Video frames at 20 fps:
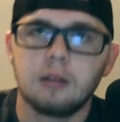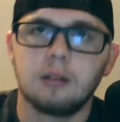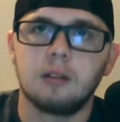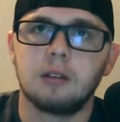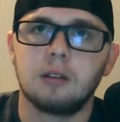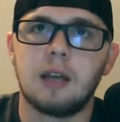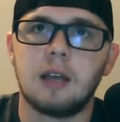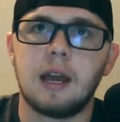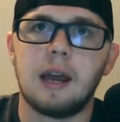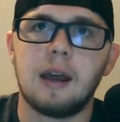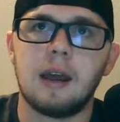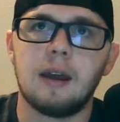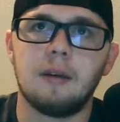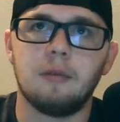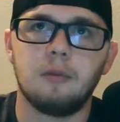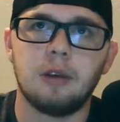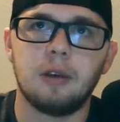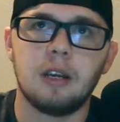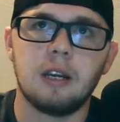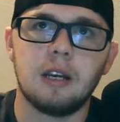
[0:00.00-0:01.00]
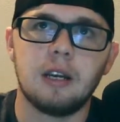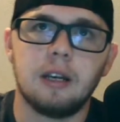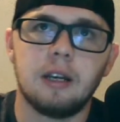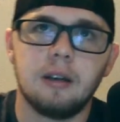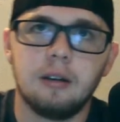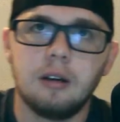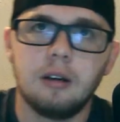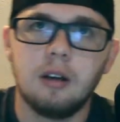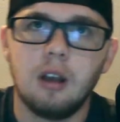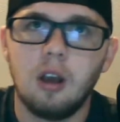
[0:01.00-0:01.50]
that
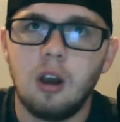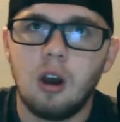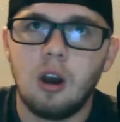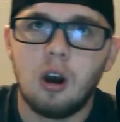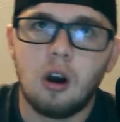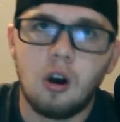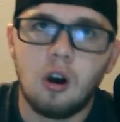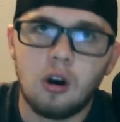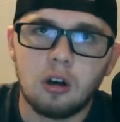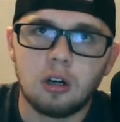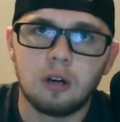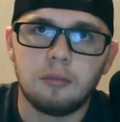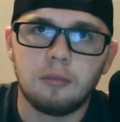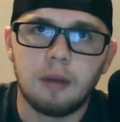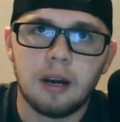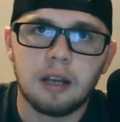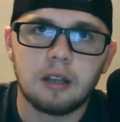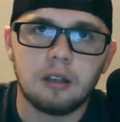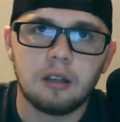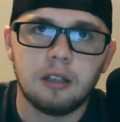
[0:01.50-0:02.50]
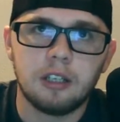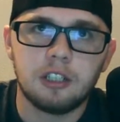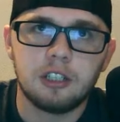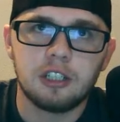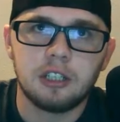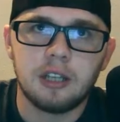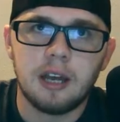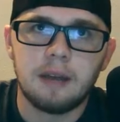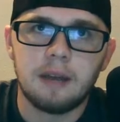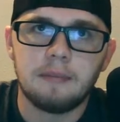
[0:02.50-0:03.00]
we honor Mike Leach
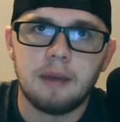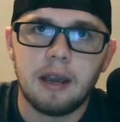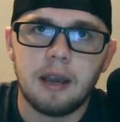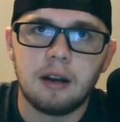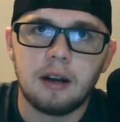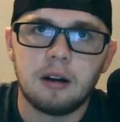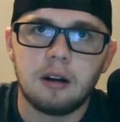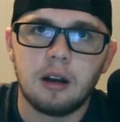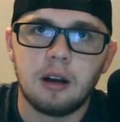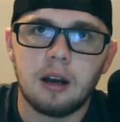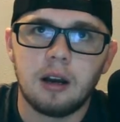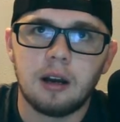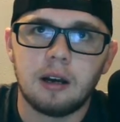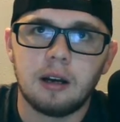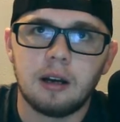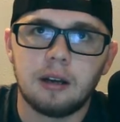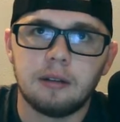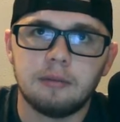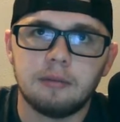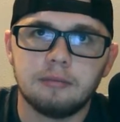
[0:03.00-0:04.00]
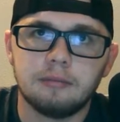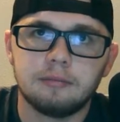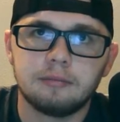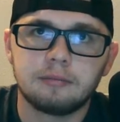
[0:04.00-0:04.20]
in that manner.